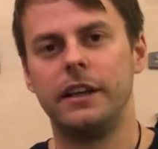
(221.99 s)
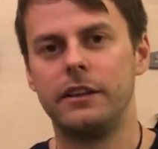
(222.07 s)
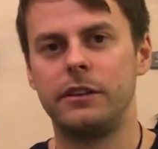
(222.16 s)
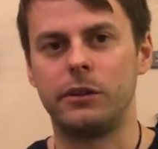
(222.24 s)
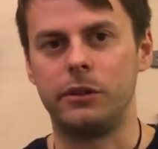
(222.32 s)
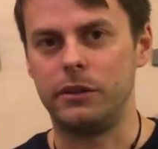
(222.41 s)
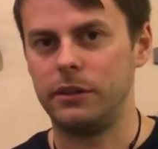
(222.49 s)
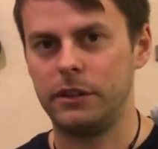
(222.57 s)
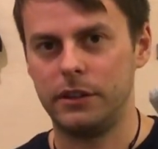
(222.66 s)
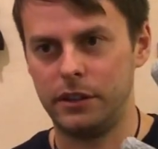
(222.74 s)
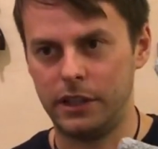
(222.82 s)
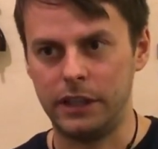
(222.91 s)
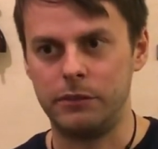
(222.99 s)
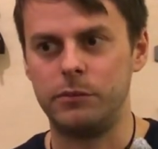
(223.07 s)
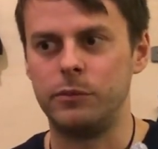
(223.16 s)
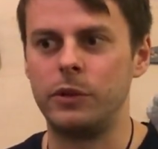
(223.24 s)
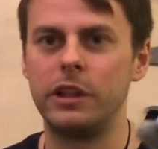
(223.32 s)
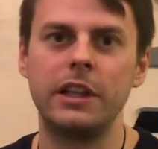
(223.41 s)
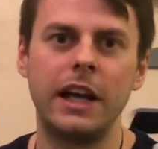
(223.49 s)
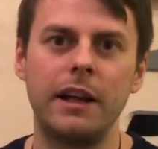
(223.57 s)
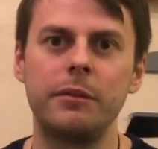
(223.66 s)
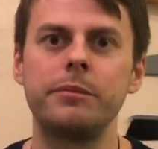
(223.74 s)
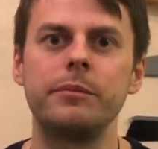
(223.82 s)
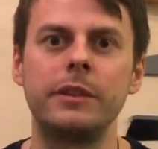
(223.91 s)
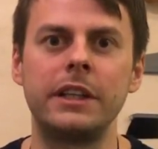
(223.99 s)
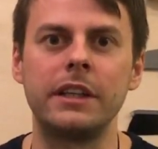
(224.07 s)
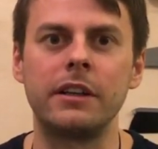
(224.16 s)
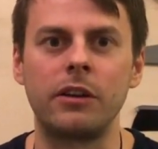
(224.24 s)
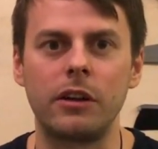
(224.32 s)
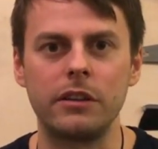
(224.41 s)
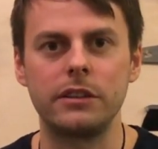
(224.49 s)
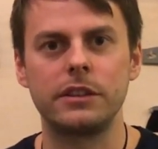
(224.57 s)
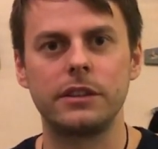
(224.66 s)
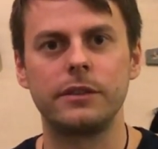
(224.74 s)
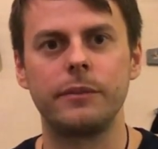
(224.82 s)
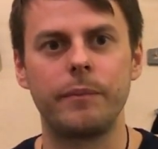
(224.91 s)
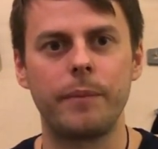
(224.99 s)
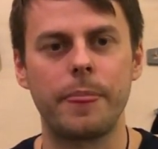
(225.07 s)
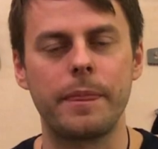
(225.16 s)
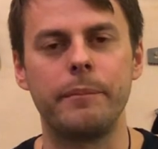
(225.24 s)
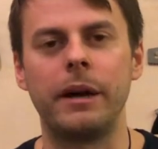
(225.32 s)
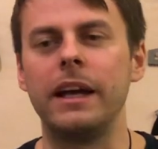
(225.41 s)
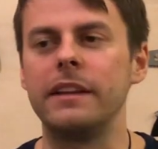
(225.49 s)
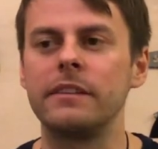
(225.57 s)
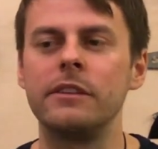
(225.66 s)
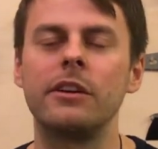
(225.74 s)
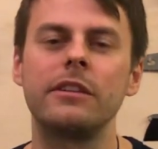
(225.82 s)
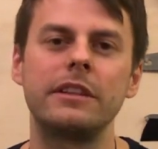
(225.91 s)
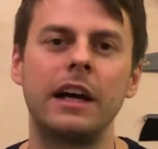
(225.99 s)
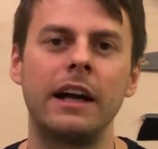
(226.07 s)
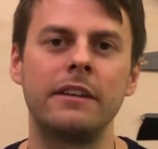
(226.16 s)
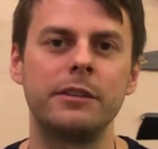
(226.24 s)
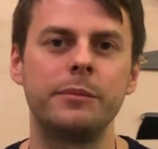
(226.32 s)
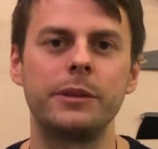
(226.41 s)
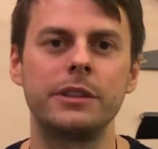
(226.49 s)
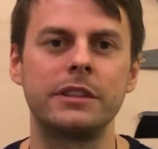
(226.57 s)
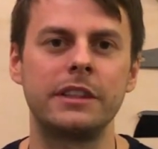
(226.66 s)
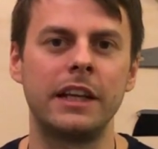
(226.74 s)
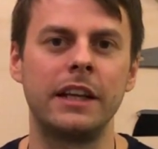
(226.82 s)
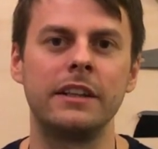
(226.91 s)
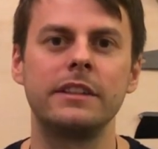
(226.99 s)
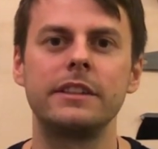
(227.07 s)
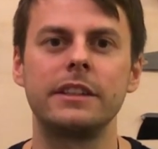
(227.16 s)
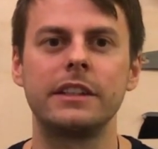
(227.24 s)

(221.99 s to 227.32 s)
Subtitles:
So it really helped me a lot. But it's not 100%